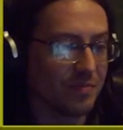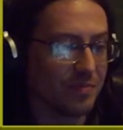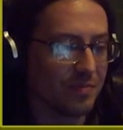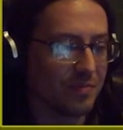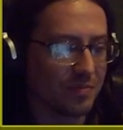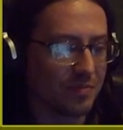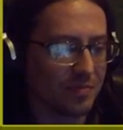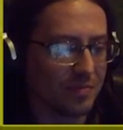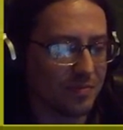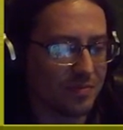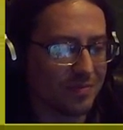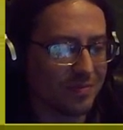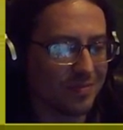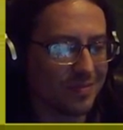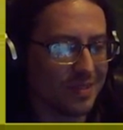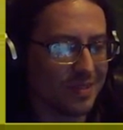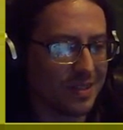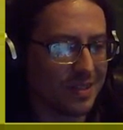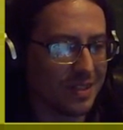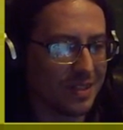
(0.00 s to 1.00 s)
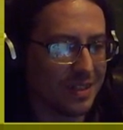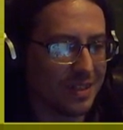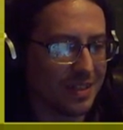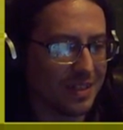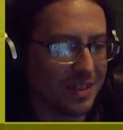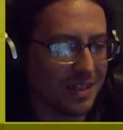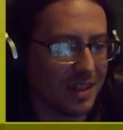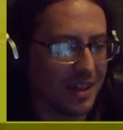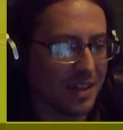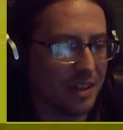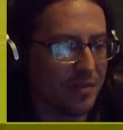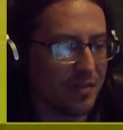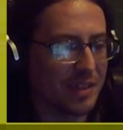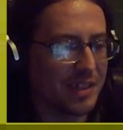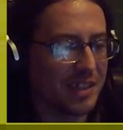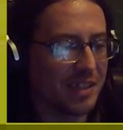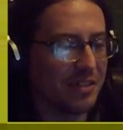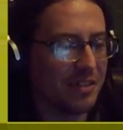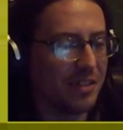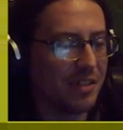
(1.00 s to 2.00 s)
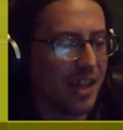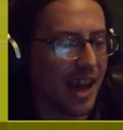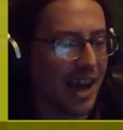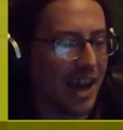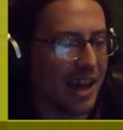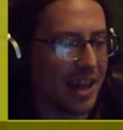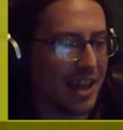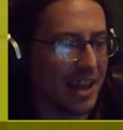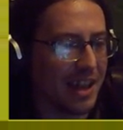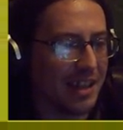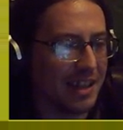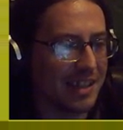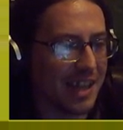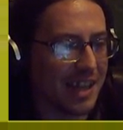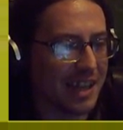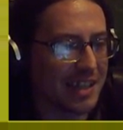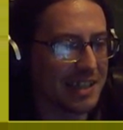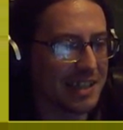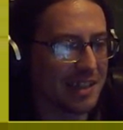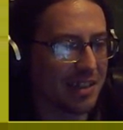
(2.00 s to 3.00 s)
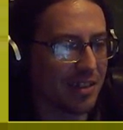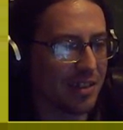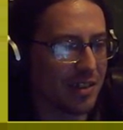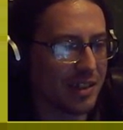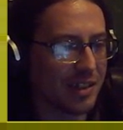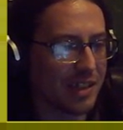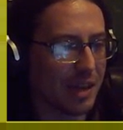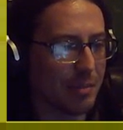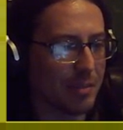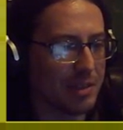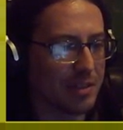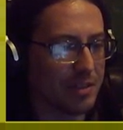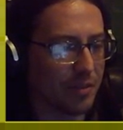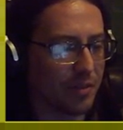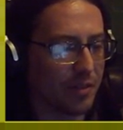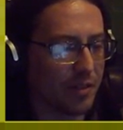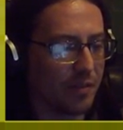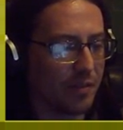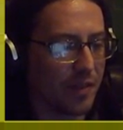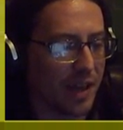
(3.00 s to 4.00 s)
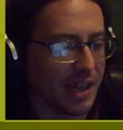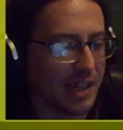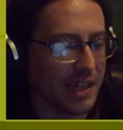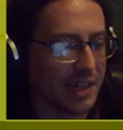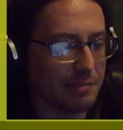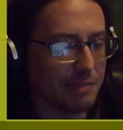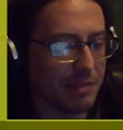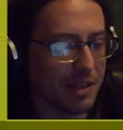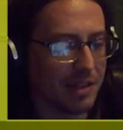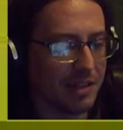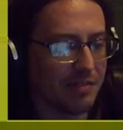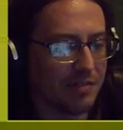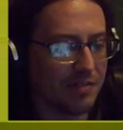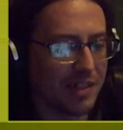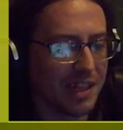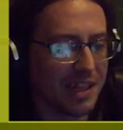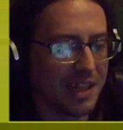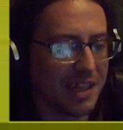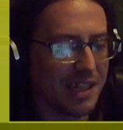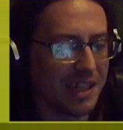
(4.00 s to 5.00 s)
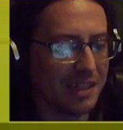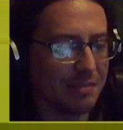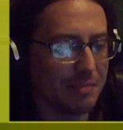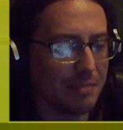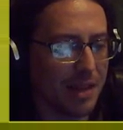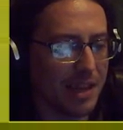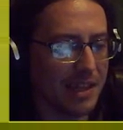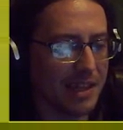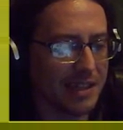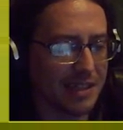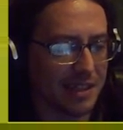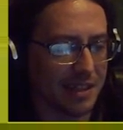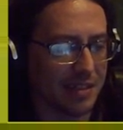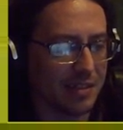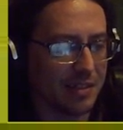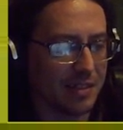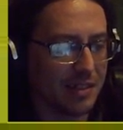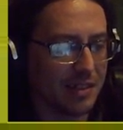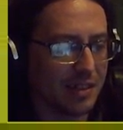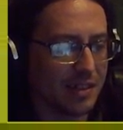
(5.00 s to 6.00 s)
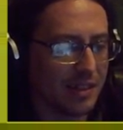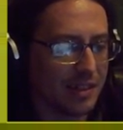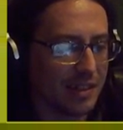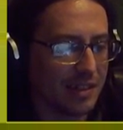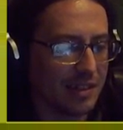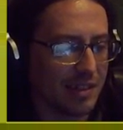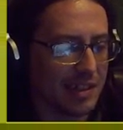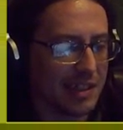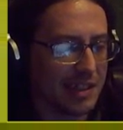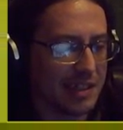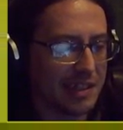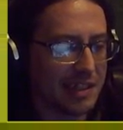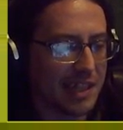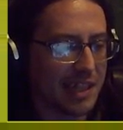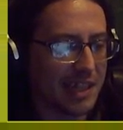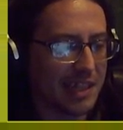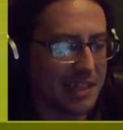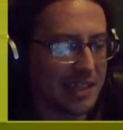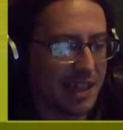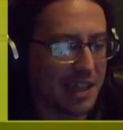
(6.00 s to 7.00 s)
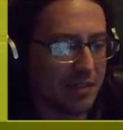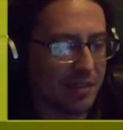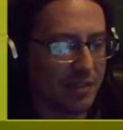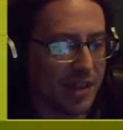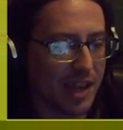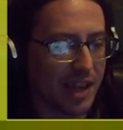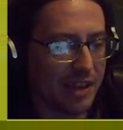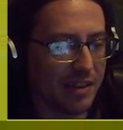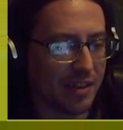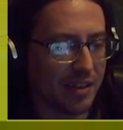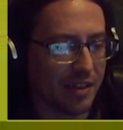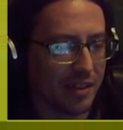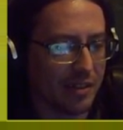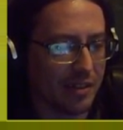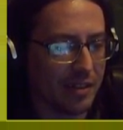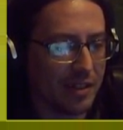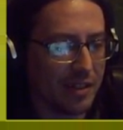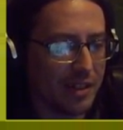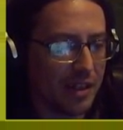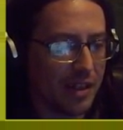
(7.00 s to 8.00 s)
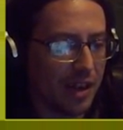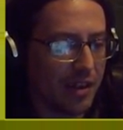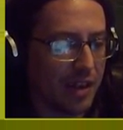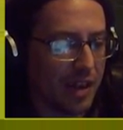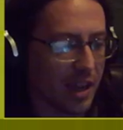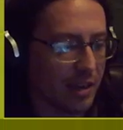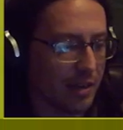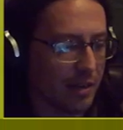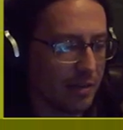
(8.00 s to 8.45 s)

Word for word: Mm-hmm. I mean, if I do that, it takes a lot of damage off your face, but I really need Maixner. It's a six, seven, eight, nine. Okay,